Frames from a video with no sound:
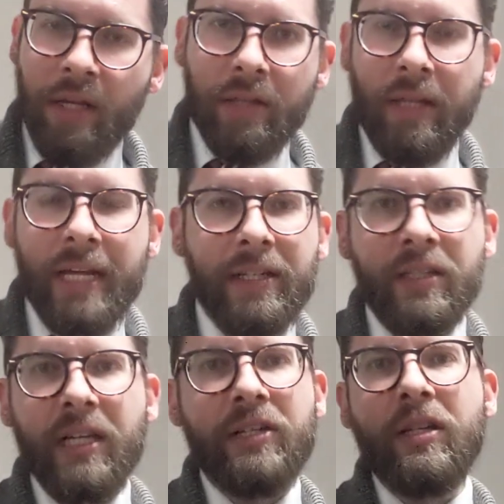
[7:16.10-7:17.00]
So that's
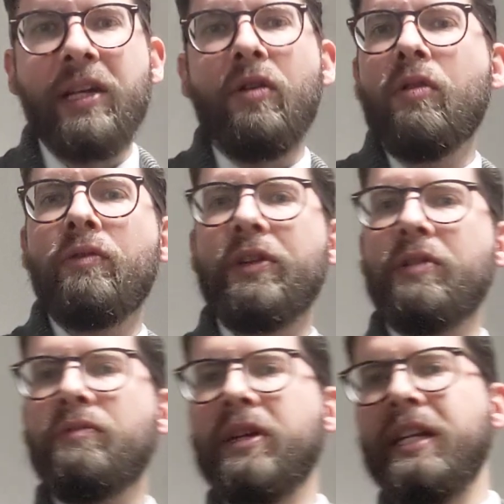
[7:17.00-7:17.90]
essentially all that
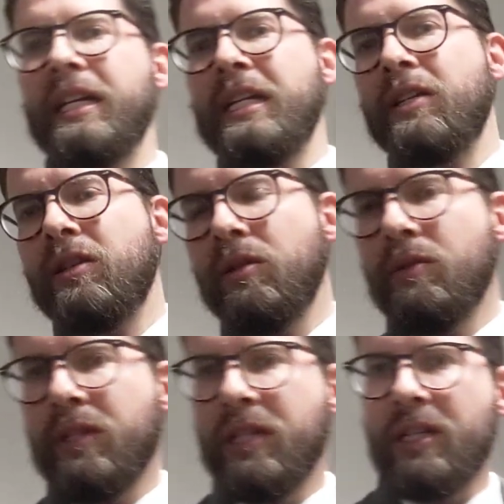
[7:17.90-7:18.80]
you really need to do,
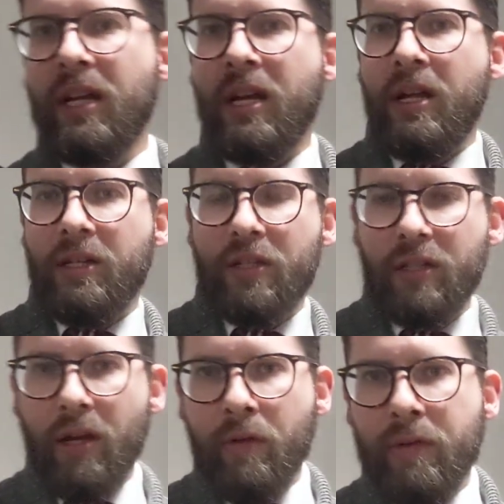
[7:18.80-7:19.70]
is just
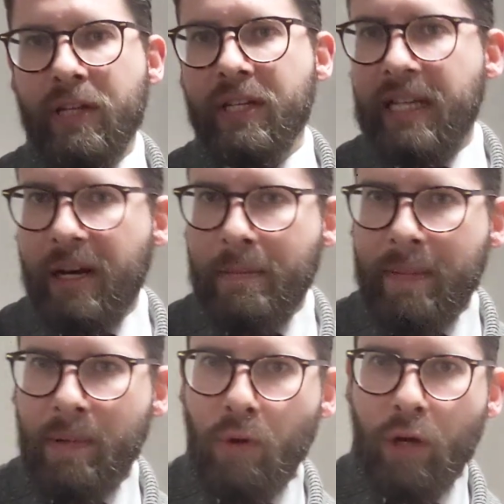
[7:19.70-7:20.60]
slow things down and
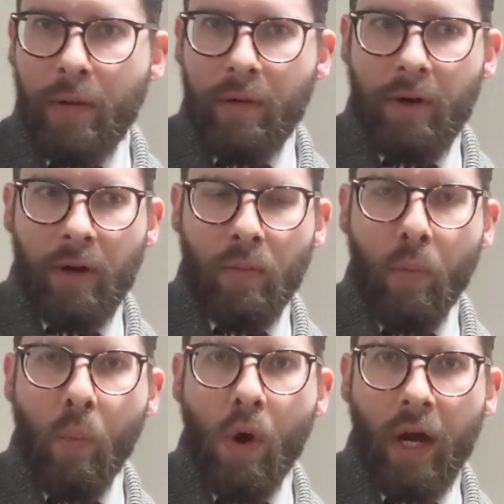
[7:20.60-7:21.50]
maybe work
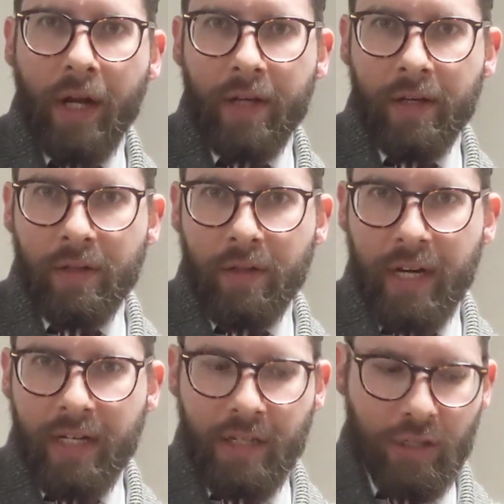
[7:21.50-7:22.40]
on one
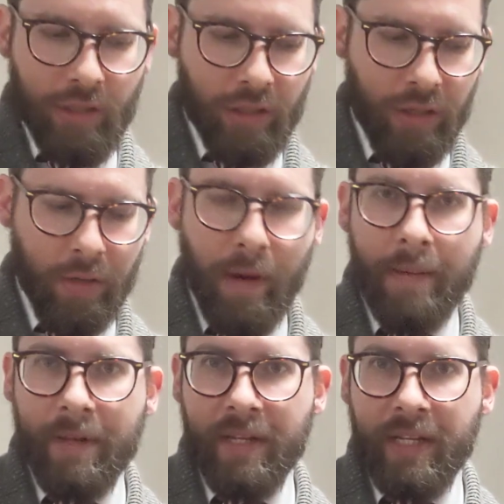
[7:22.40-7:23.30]
transition. So you
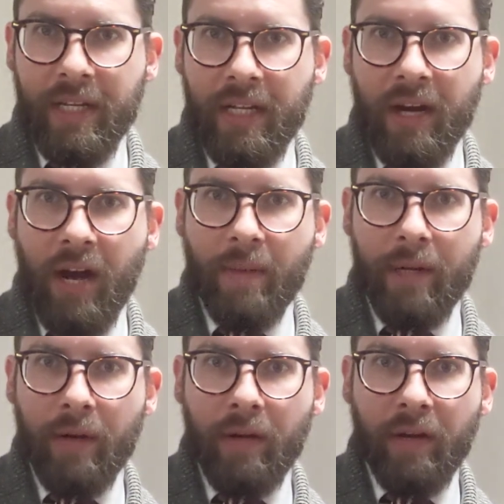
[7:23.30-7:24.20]
might be thinking, I'm
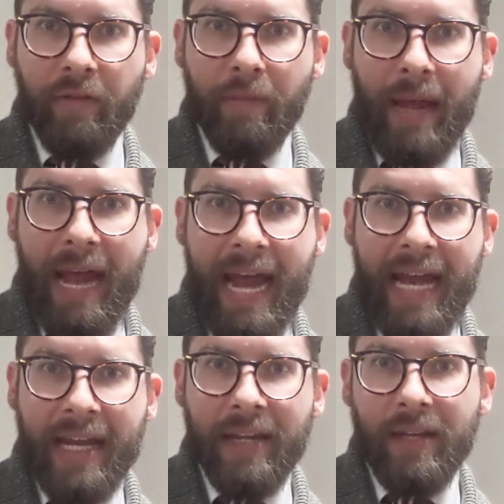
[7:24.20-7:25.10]
going from
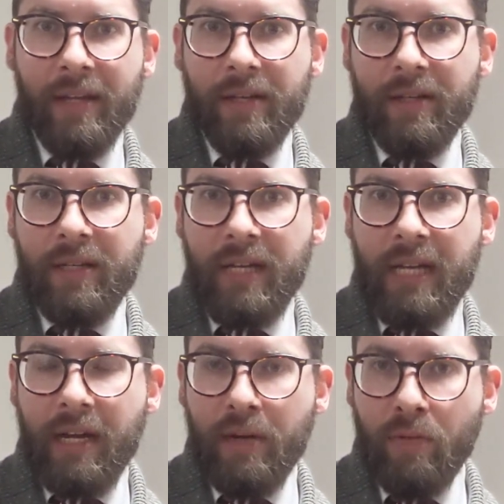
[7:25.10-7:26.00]
A to
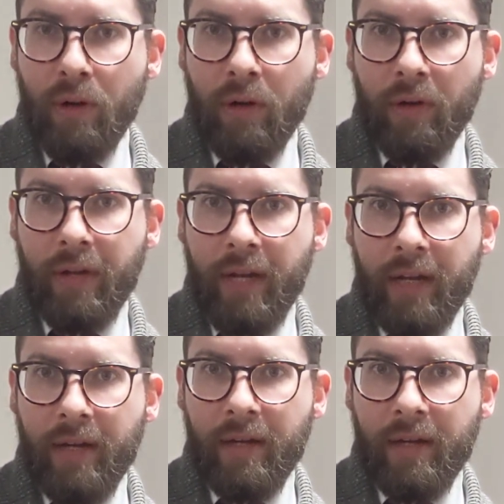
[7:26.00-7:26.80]
D, and you work on that.